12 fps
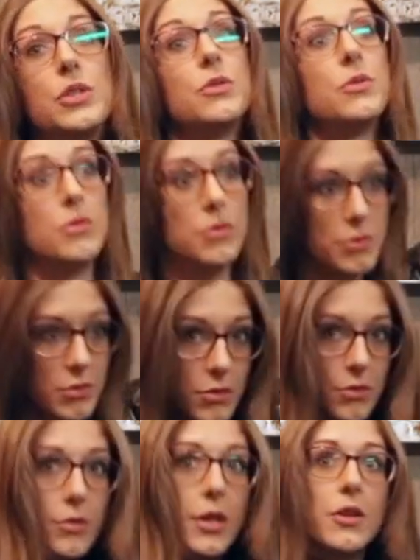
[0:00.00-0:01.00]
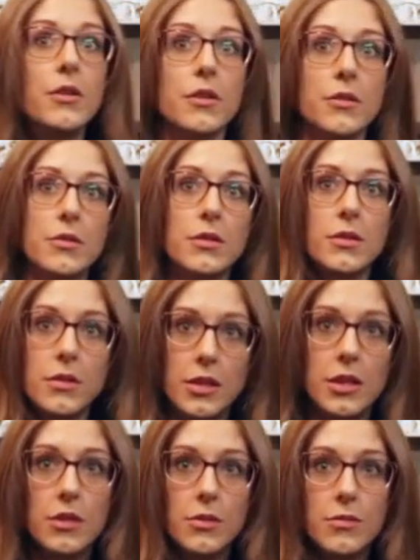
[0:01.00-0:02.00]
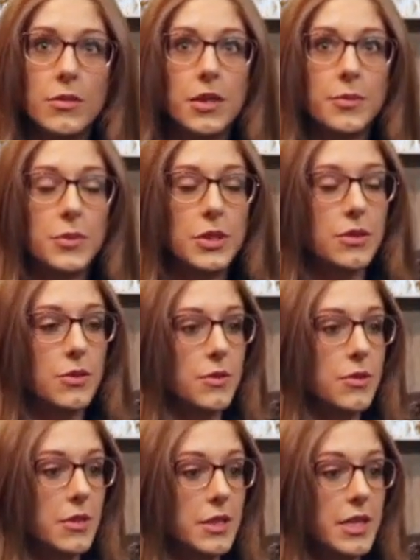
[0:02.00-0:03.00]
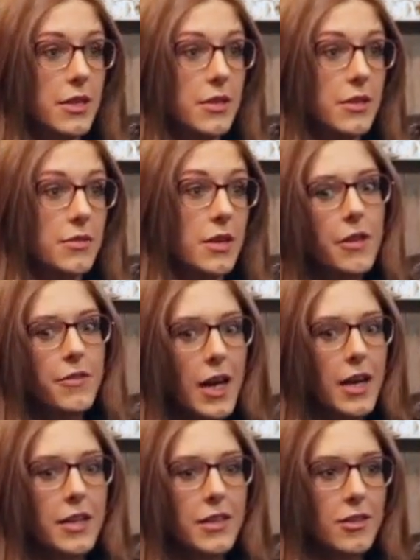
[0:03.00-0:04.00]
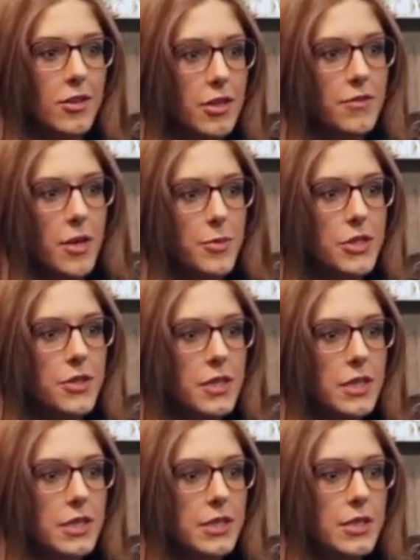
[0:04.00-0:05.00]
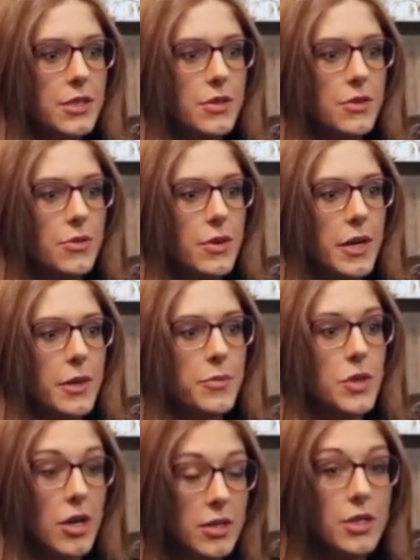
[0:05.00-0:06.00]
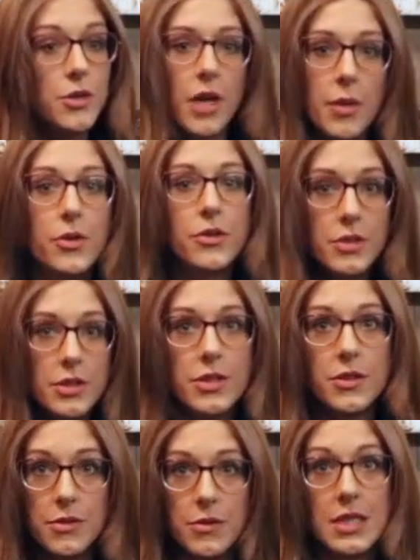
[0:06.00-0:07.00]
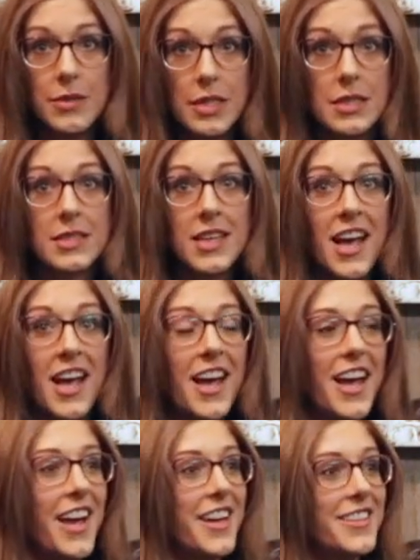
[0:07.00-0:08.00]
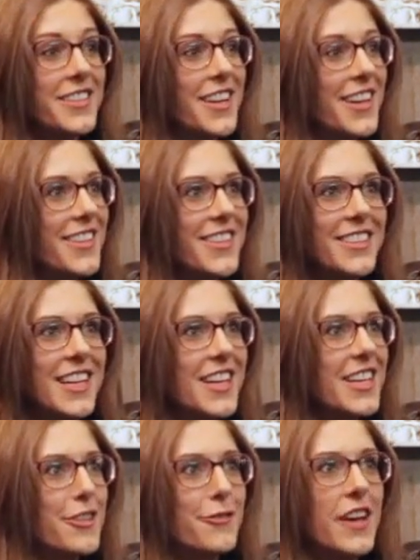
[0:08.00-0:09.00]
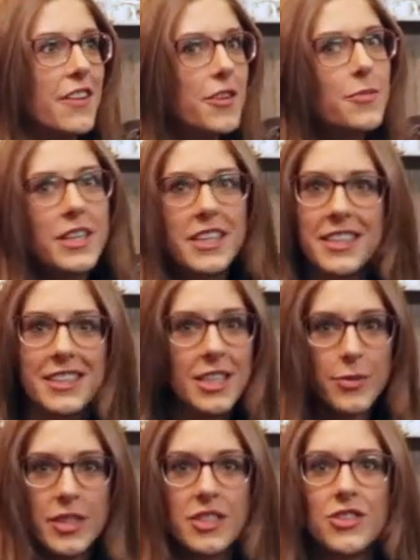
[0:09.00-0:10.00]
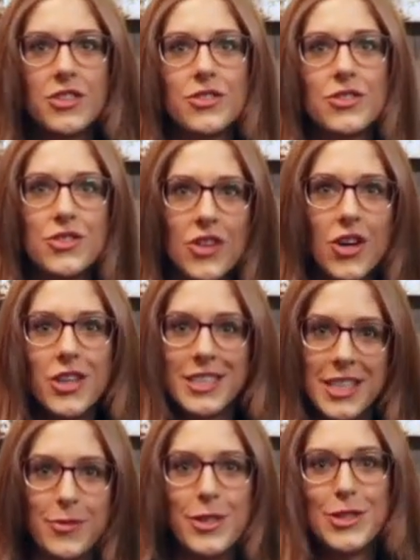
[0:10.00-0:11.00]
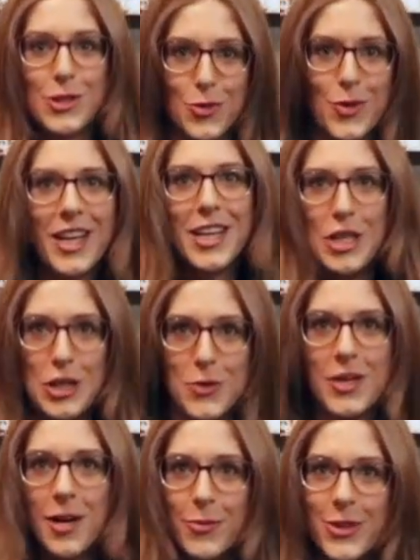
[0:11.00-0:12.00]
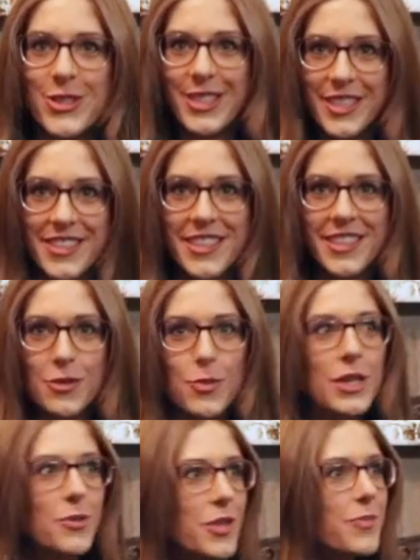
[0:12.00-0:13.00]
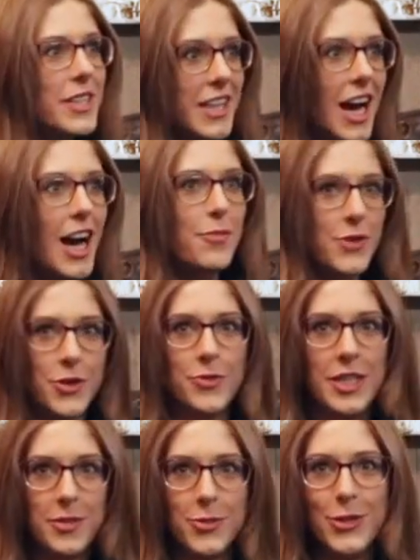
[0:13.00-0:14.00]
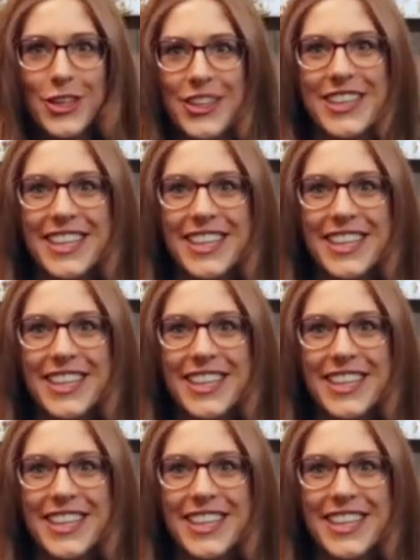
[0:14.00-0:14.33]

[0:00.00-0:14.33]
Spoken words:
to recruit, up to Northern Ontario. I've had a lot of opportunities to talk to newcomers to Timmins, and I think that if everybody in Timmins saw Timmins the way a newcomer sees it, we would be happier people.